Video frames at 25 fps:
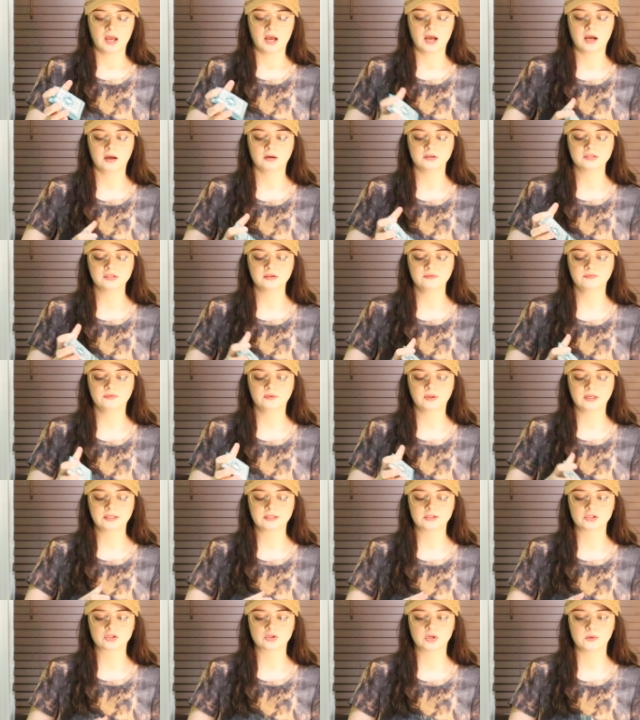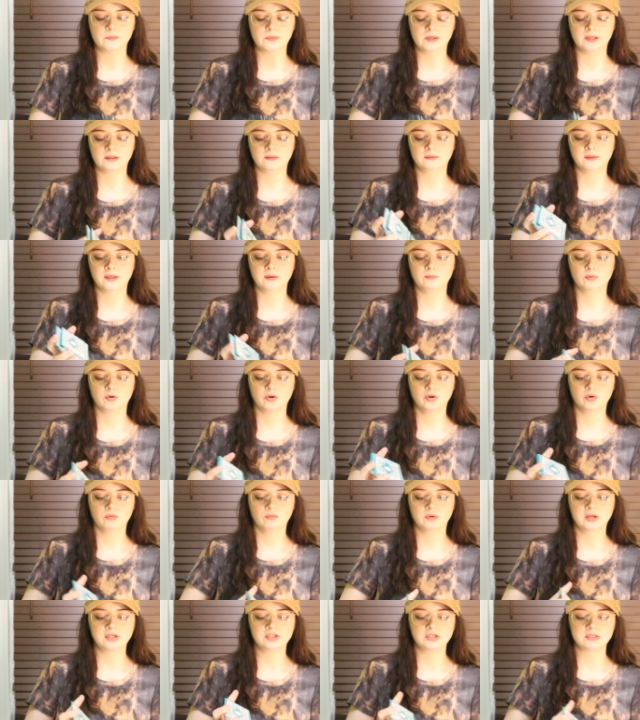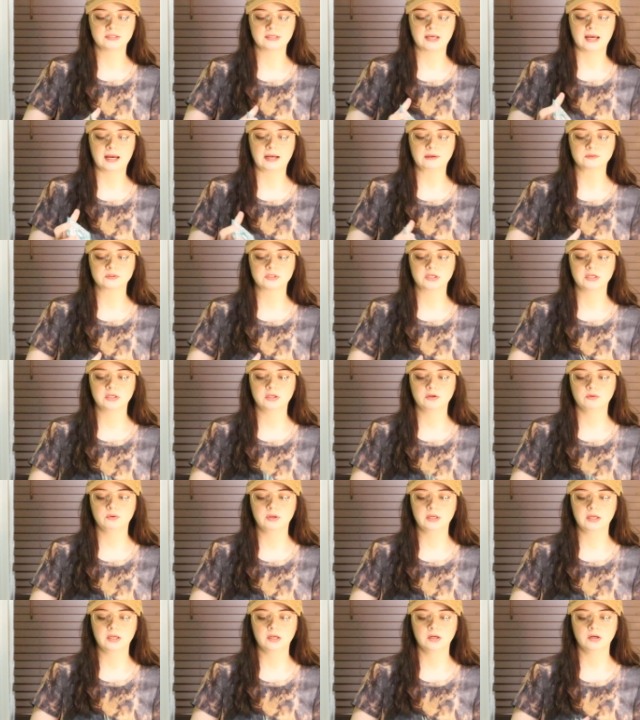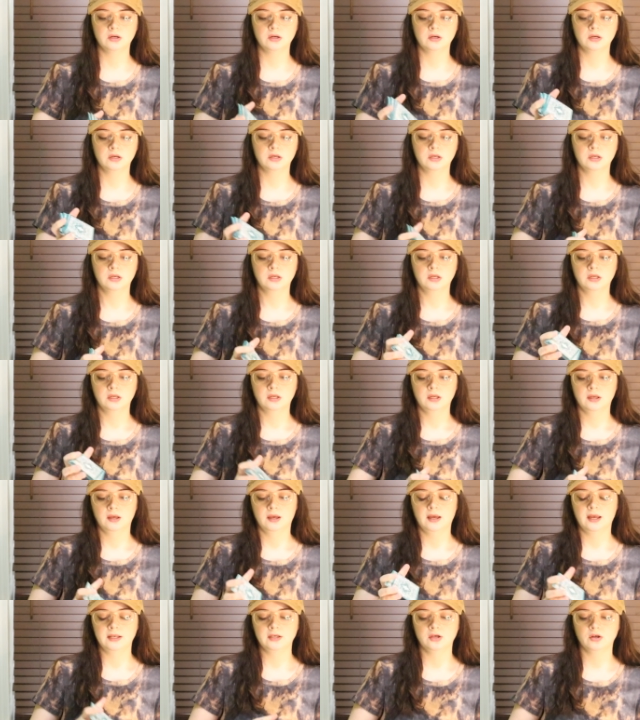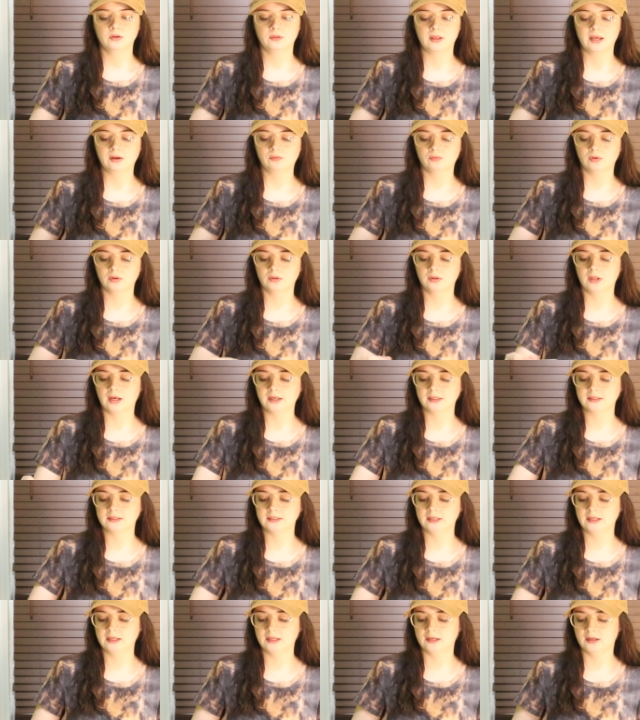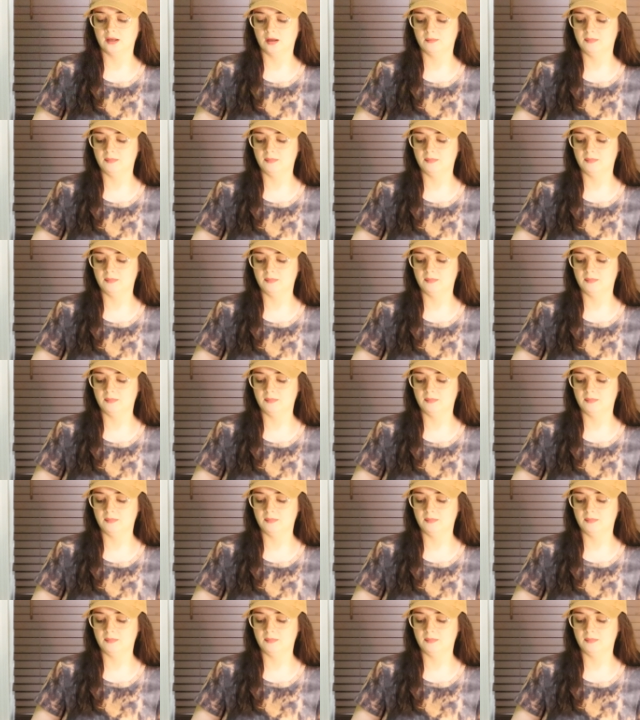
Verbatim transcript: I also feel like there's going to be a Libra who reaches out to you here and you're like reluctant